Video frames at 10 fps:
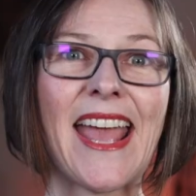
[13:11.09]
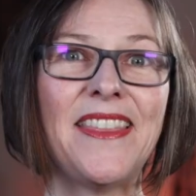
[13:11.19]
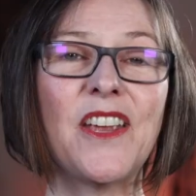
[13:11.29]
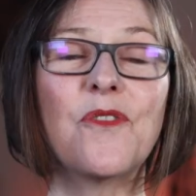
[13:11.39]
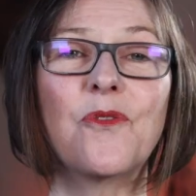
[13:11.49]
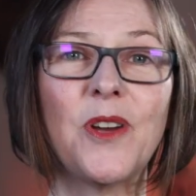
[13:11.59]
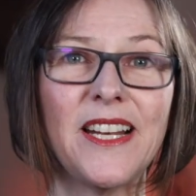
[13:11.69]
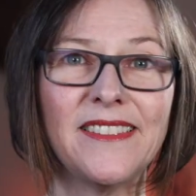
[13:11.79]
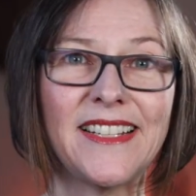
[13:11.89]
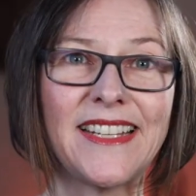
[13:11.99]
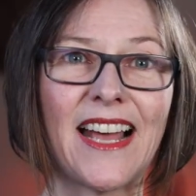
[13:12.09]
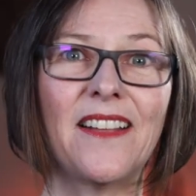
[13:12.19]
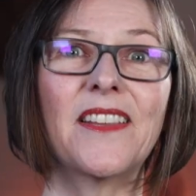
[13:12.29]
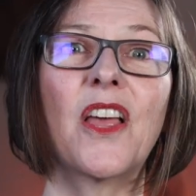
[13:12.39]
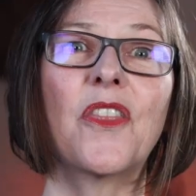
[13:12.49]
and they are free to lend
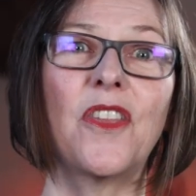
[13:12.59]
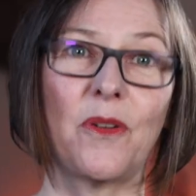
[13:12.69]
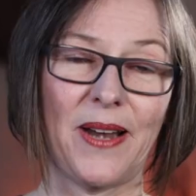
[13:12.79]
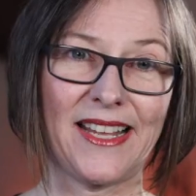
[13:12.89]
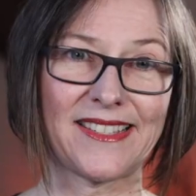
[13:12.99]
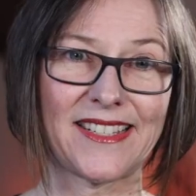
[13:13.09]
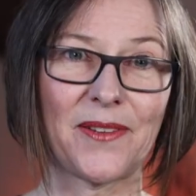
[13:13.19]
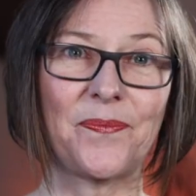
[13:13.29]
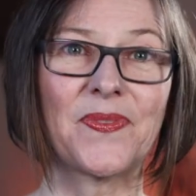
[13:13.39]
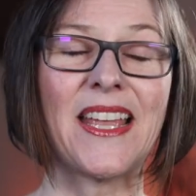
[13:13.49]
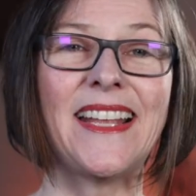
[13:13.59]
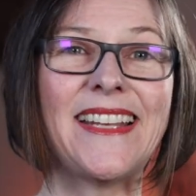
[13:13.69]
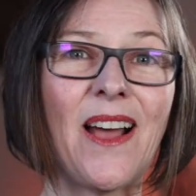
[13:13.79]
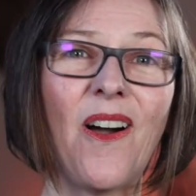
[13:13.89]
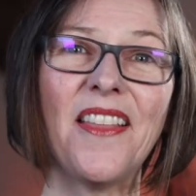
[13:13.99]
out the rest.
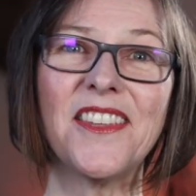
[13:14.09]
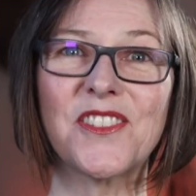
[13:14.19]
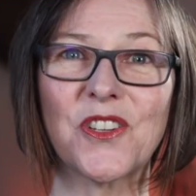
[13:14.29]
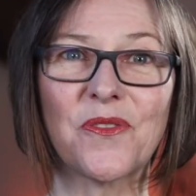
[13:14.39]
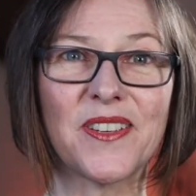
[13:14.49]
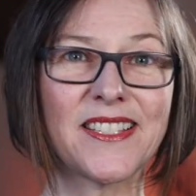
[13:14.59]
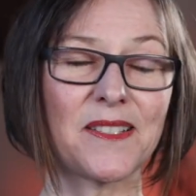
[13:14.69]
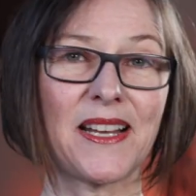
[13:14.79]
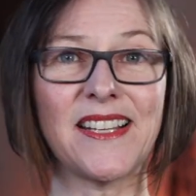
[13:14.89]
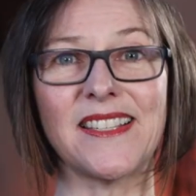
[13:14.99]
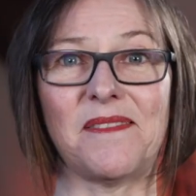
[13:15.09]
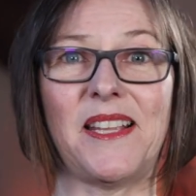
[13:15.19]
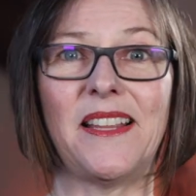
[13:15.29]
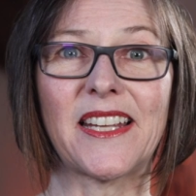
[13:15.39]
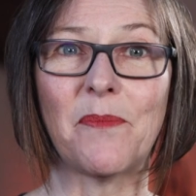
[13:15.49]
Now, on the surface, that doesn't
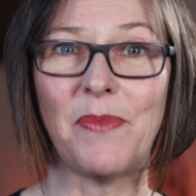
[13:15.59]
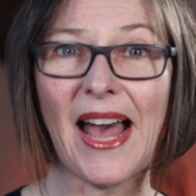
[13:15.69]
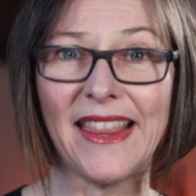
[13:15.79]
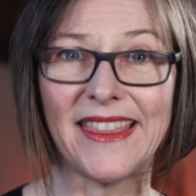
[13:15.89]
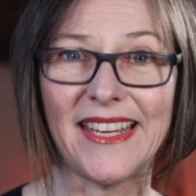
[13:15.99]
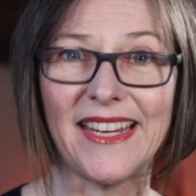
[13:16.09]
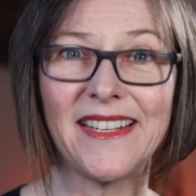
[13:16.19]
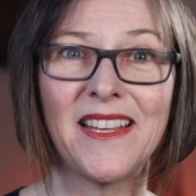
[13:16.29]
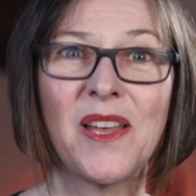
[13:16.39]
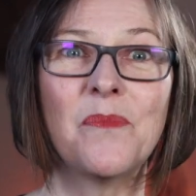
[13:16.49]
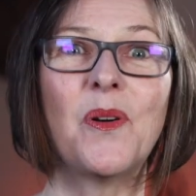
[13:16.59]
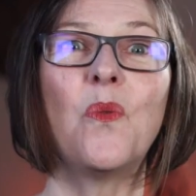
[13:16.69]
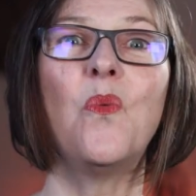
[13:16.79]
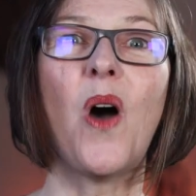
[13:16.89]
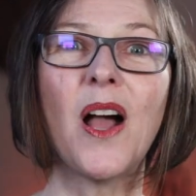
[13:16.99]
sound like a bad thing, but
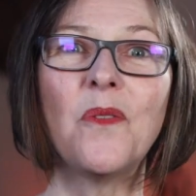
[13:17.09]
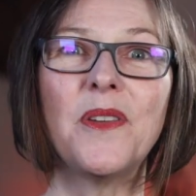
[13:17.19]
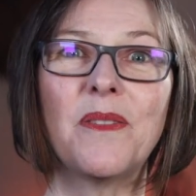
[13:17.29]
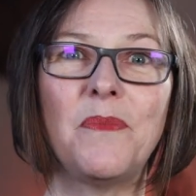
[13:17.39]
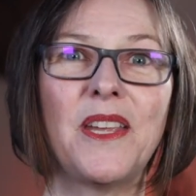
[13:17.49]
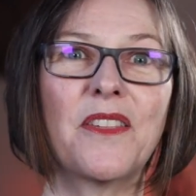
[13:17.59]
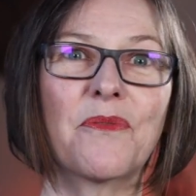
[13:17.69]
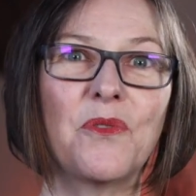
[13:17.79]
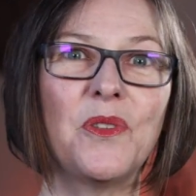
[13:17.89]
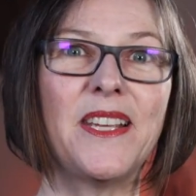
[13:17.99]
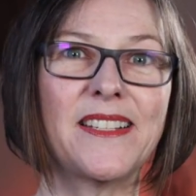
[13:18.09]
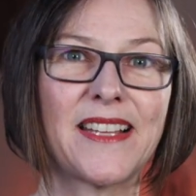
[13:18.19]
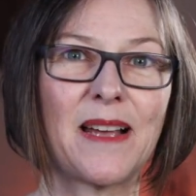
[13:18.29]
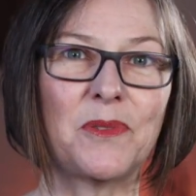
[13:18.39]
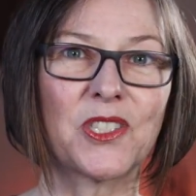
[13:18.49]
walk with me through the
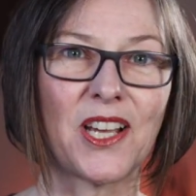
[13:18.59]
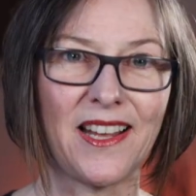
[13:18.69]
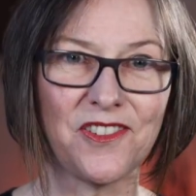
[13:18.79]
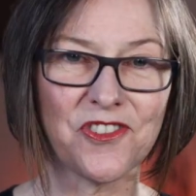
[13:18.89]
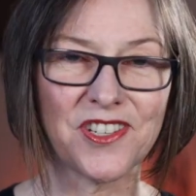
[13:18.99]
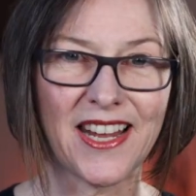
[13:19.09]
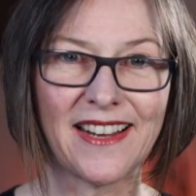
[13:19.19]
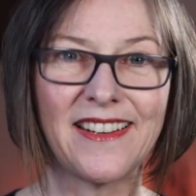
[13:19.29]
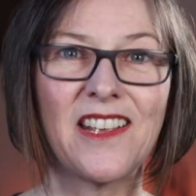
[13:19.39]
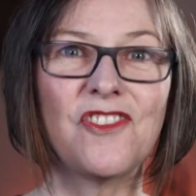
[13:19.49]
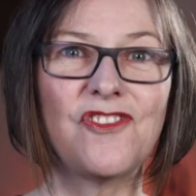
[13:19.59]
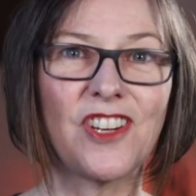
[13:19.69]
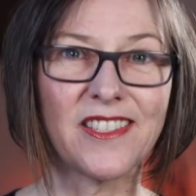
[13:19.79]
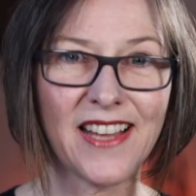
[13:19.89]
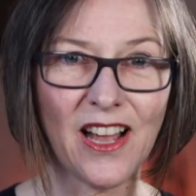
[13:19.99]
example to understand
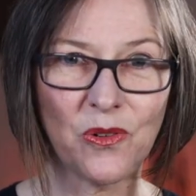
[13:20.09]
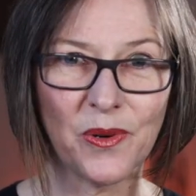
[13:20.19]
just how